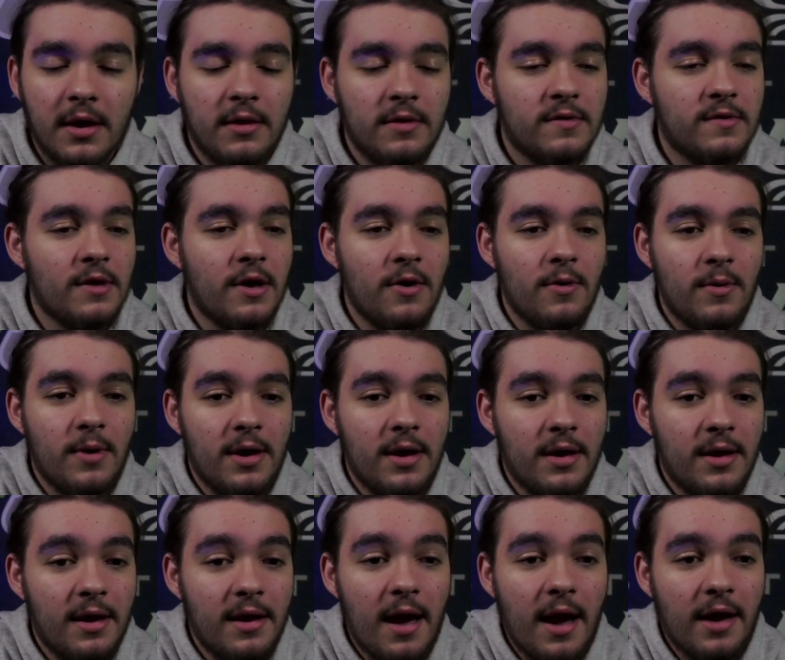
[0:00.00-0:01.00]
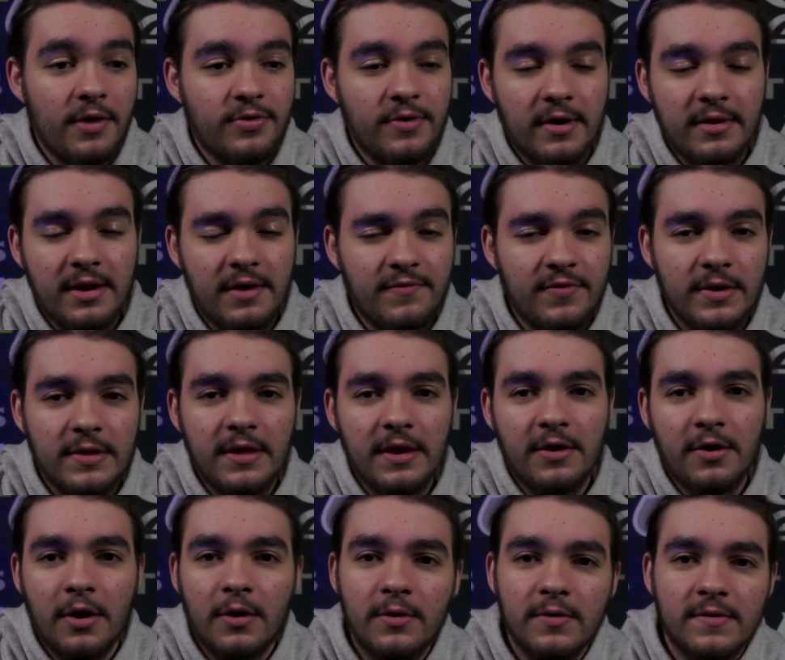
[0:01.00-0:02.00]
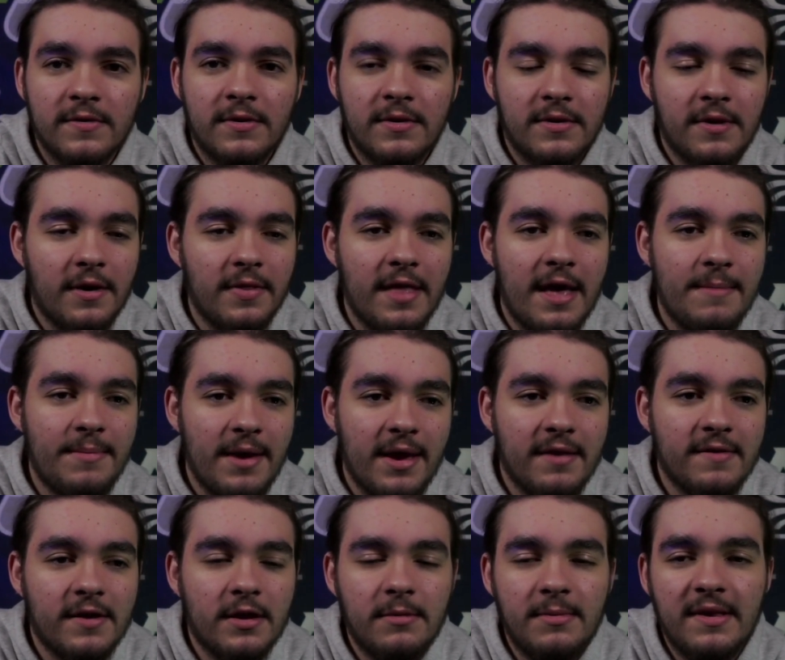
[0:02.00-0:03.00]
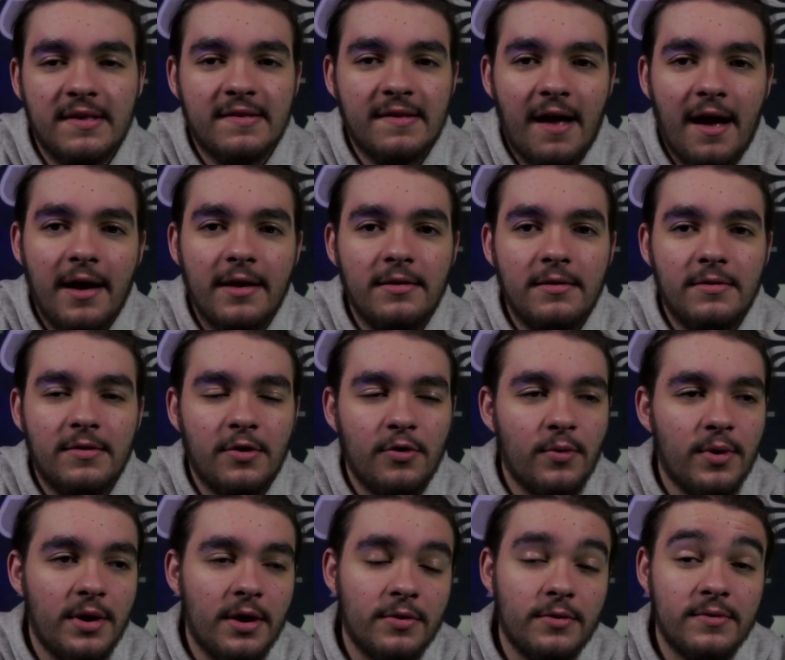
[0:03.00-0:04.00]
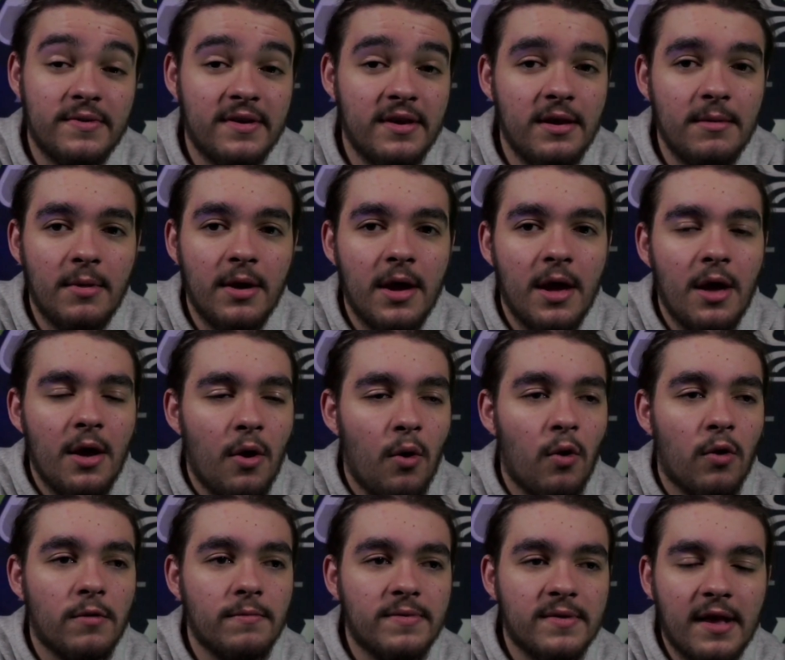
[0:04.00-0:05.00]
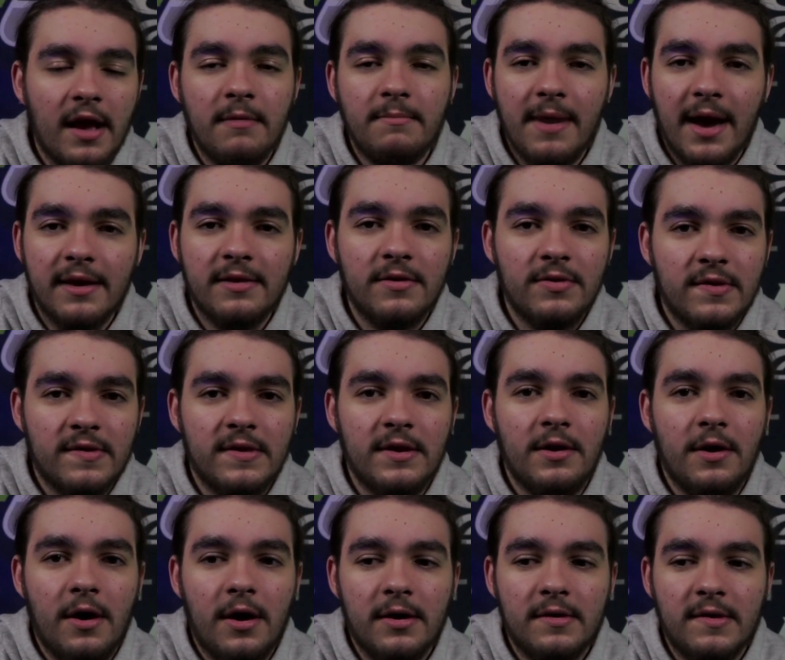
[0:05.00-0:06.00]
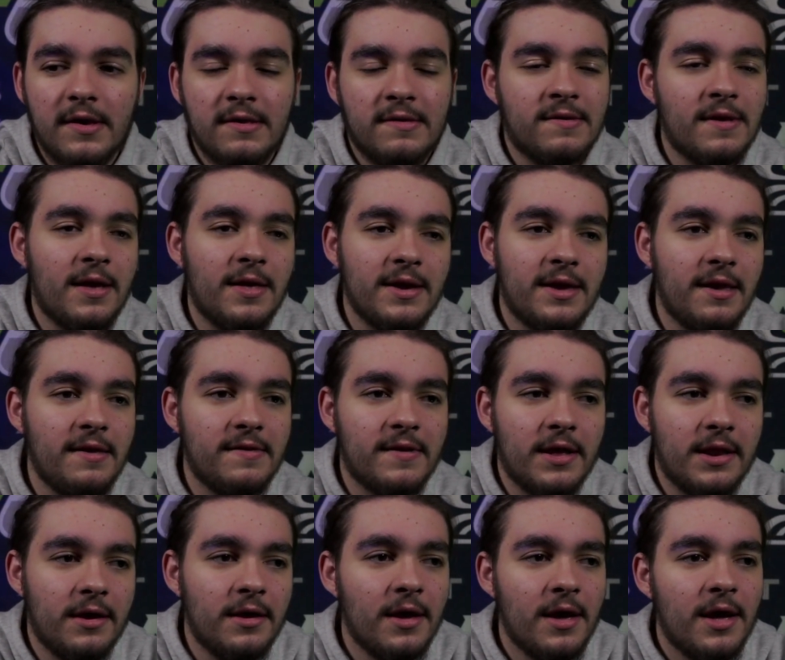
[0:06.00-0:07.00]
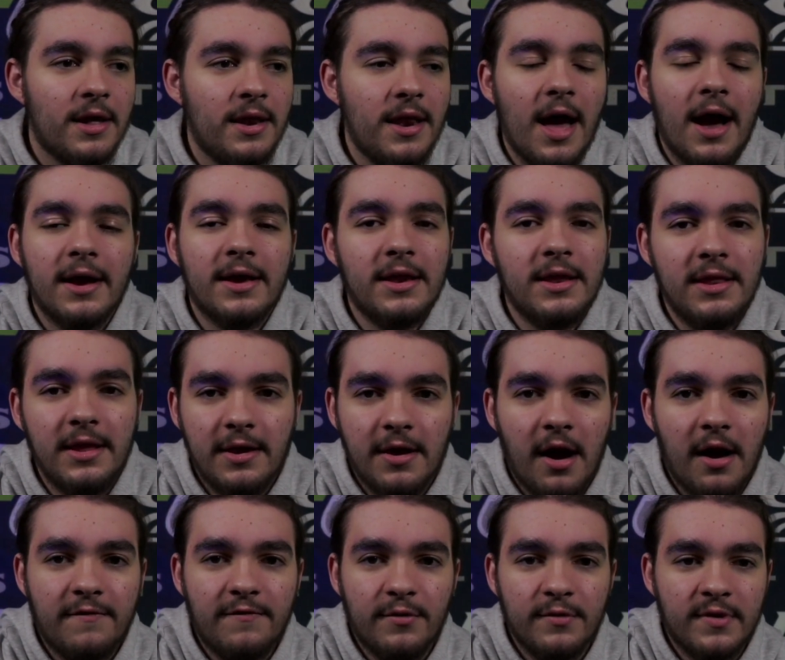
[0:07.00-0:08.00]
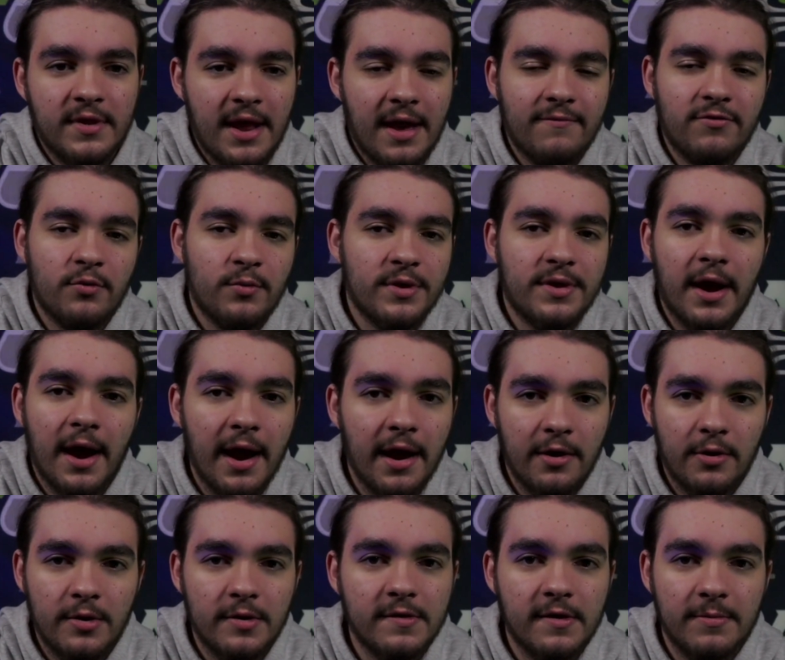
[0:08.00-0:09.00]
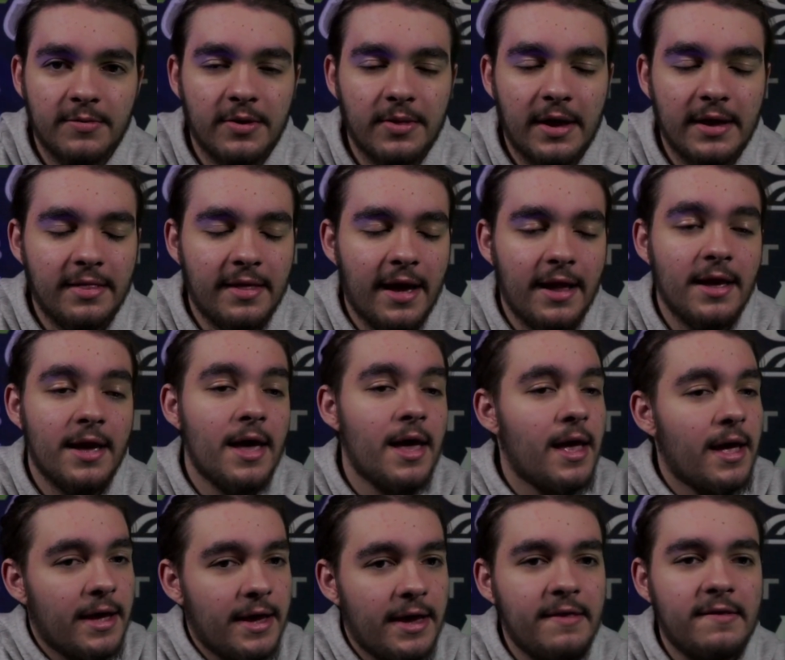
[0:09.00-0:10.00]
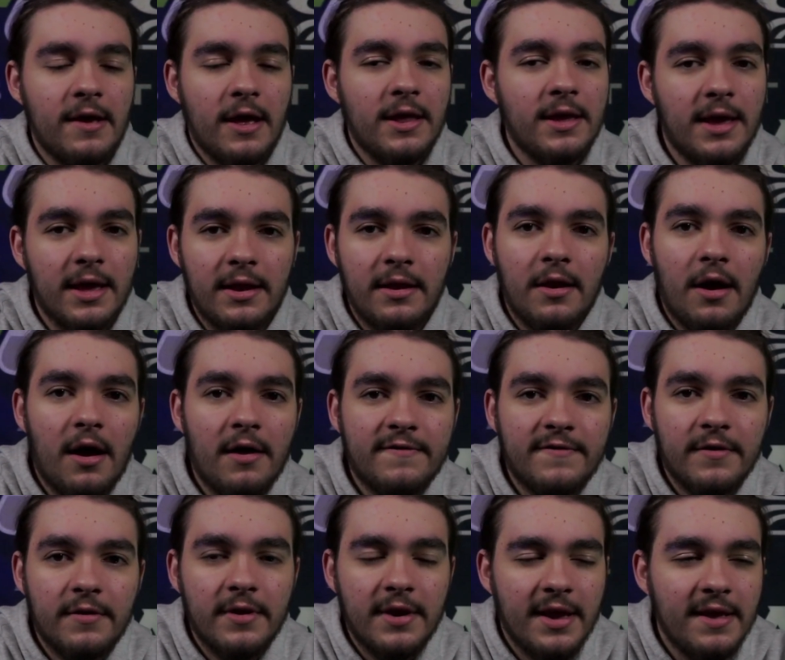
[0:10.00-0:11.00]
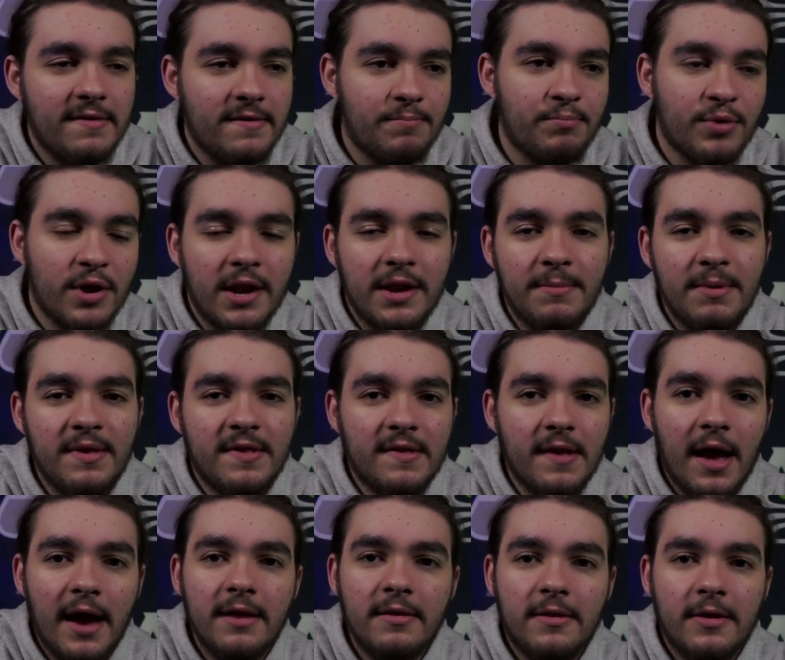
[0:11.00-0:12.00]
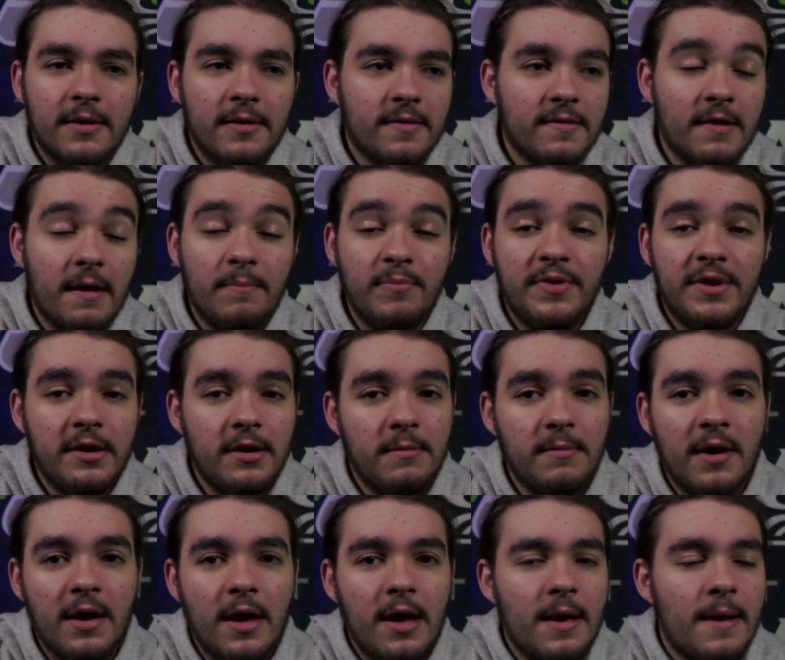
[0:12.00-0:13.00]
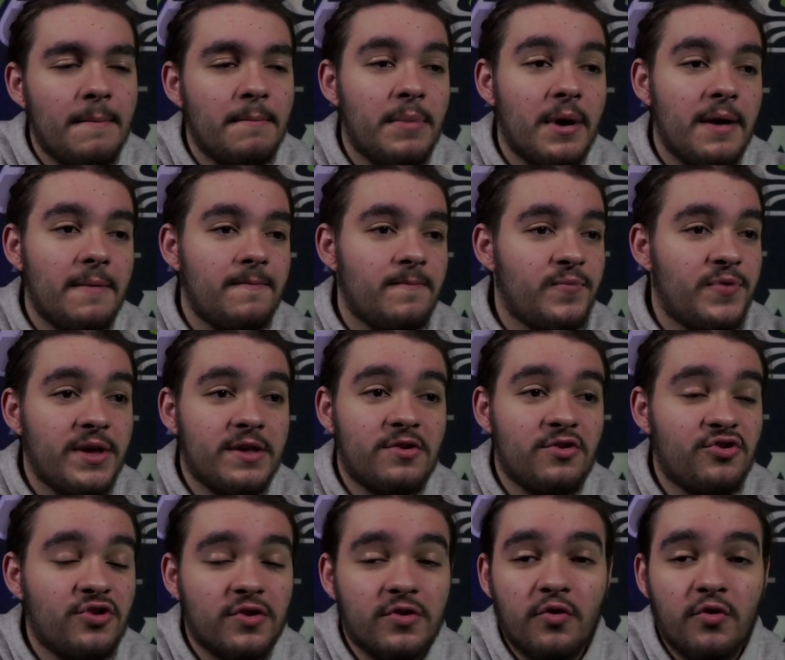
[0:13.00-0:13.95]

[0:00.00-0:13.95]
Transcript: So I definitely think Carlos Dunlap is going to be signed to another team or signed back to the Seahawks. It's not like he's going to not get any offers and have to retire or something like that. He's going to get an offer. He's going to be signed to some team. But this is just